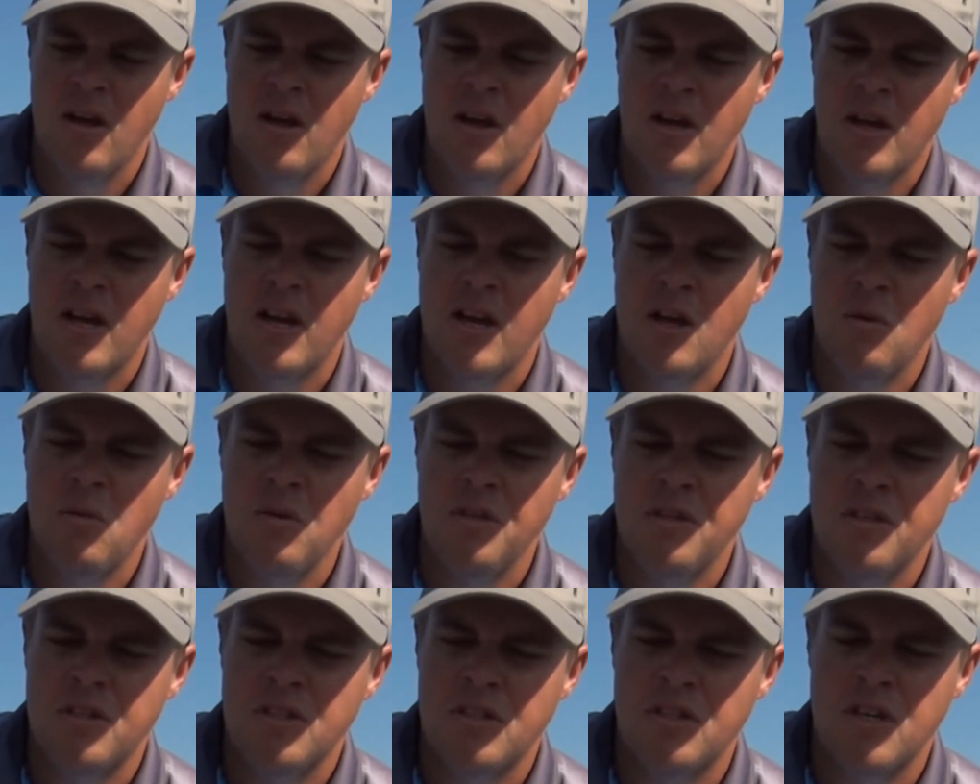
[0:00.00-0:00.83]
Okay, now
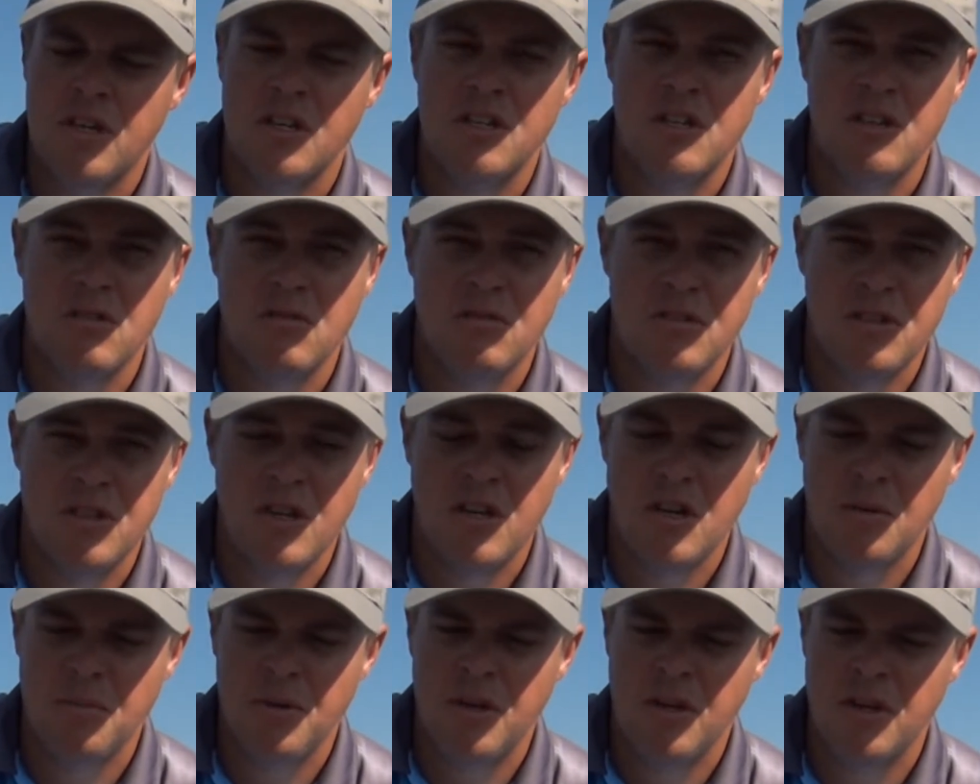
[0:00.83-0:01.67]
what this
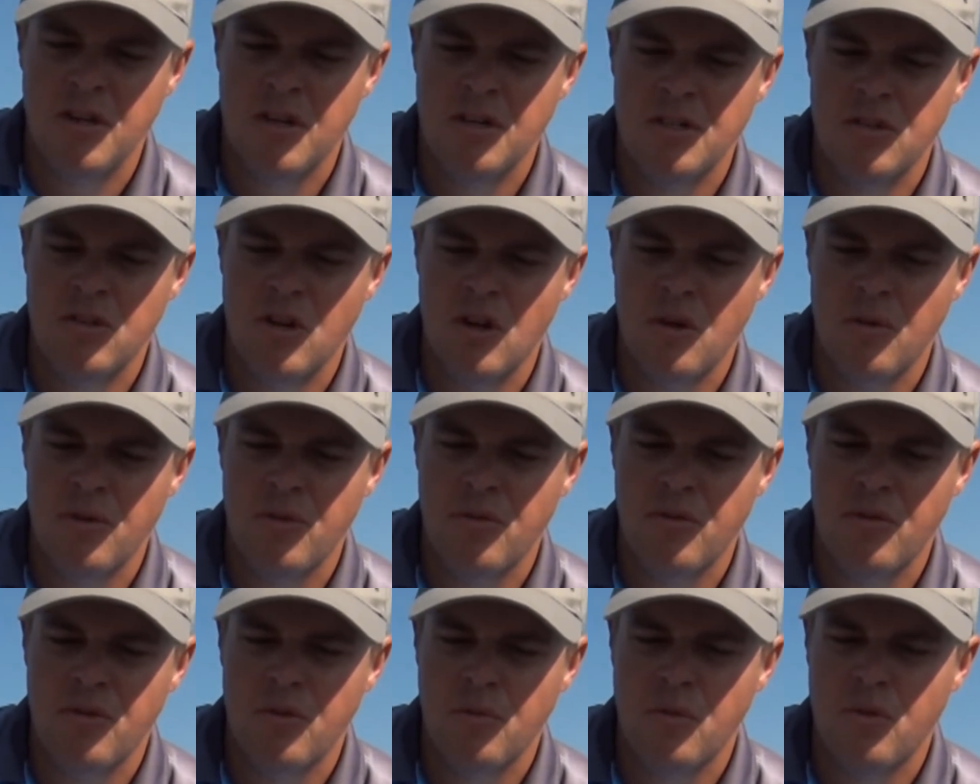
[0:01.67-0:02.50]
setup here does going
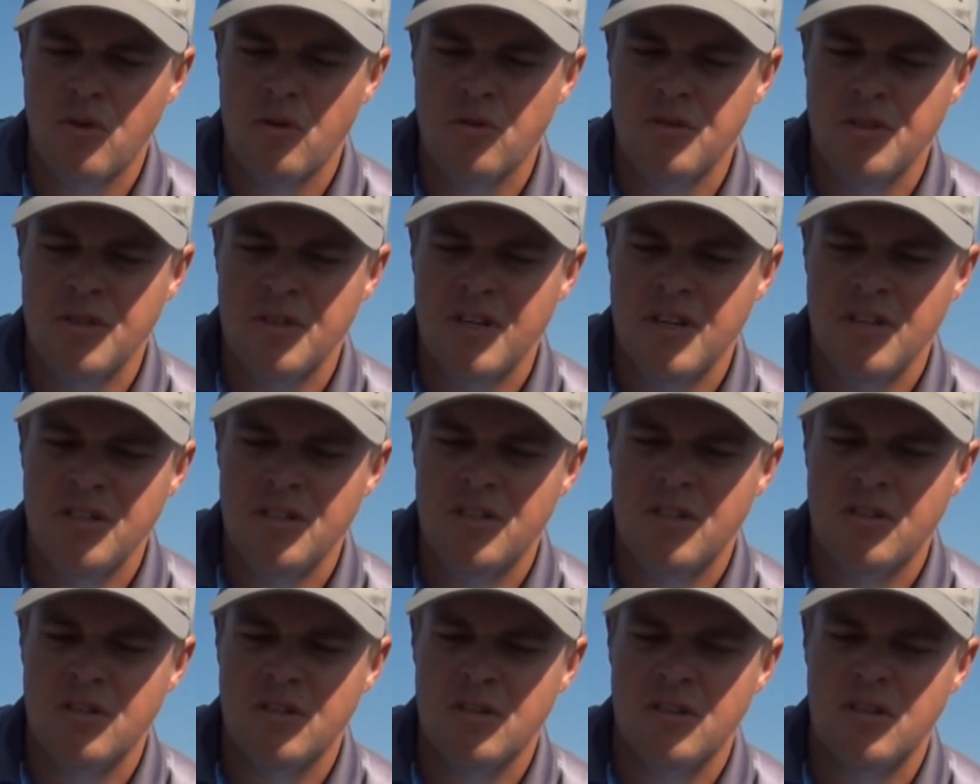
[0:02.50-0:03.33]
through the water is it
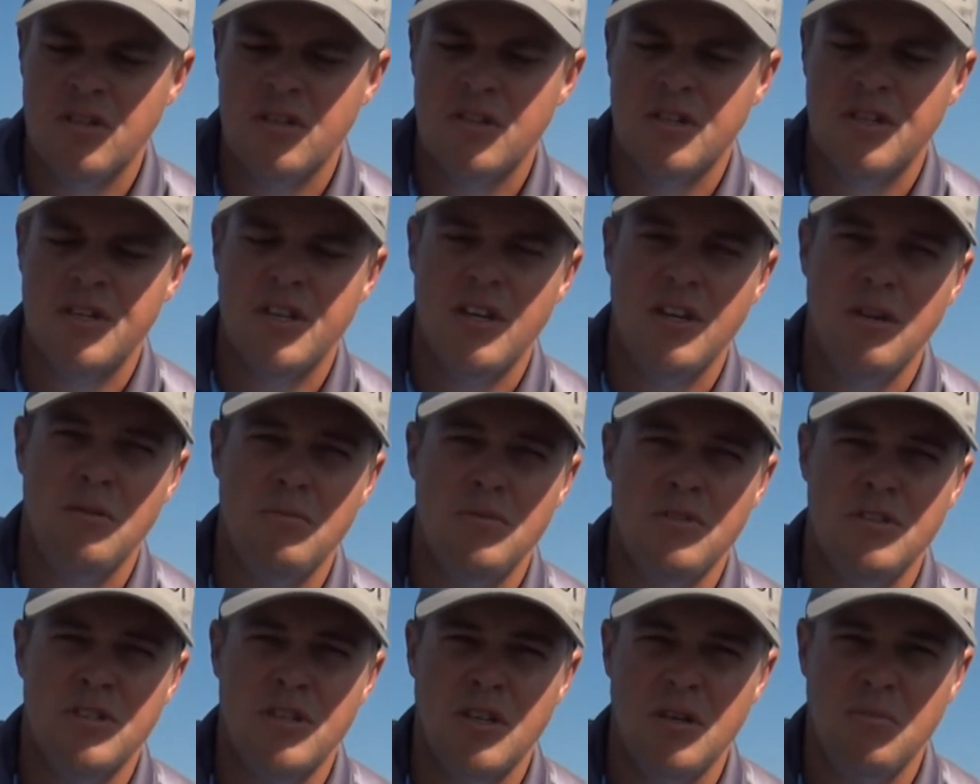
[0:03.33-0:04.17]
does seem
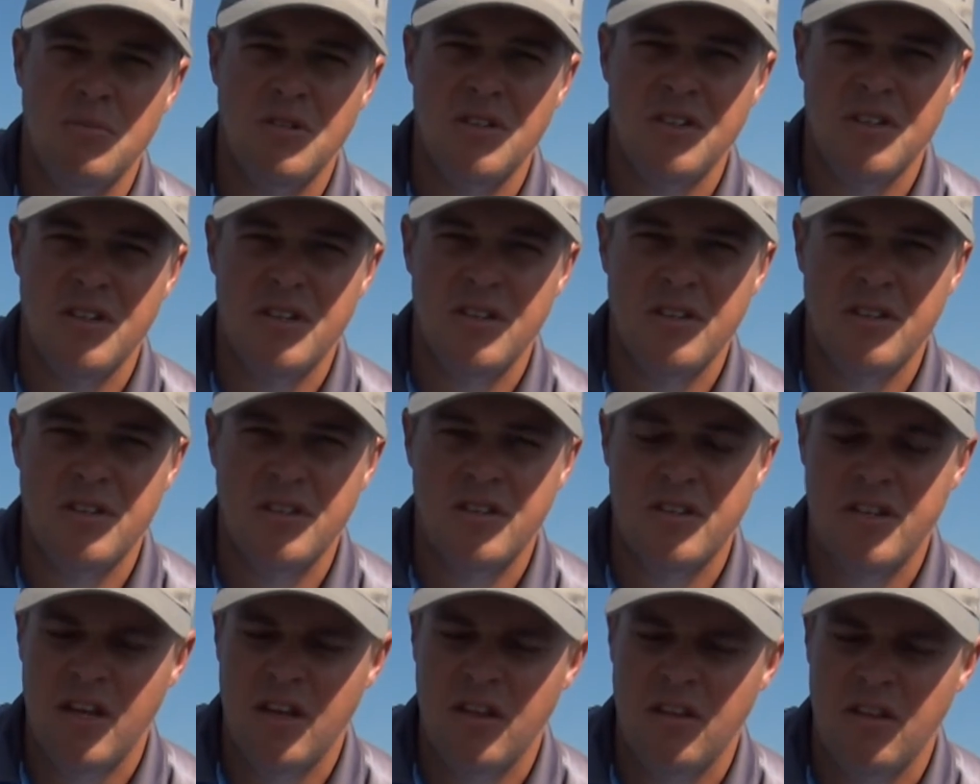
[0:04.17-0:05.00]
to
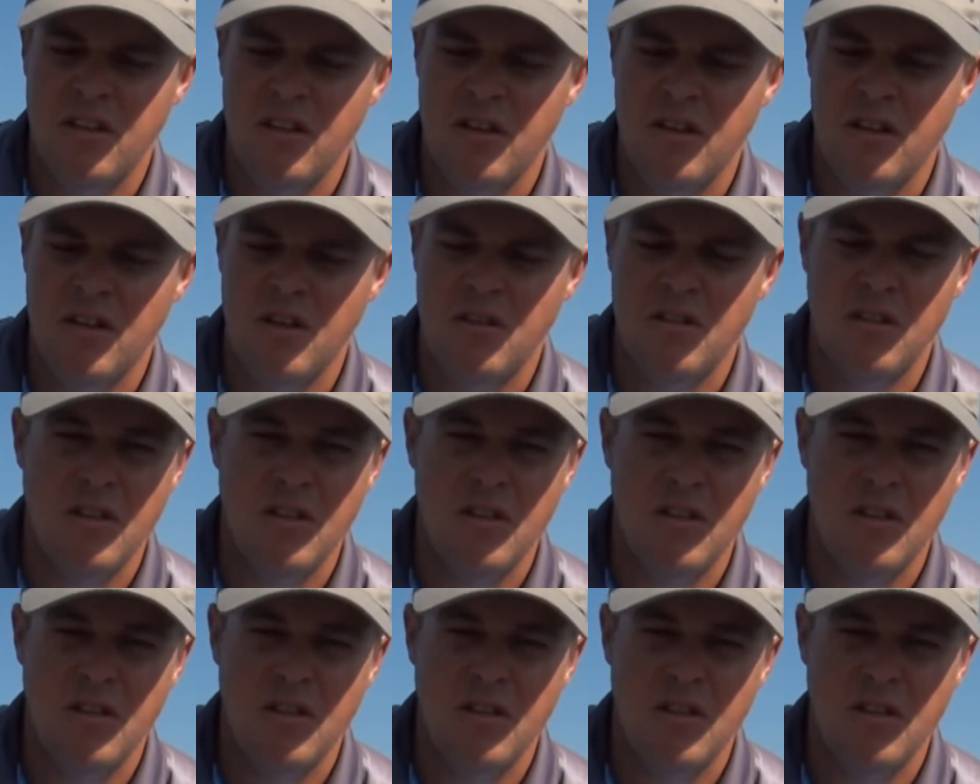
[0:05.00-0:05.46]
deaden the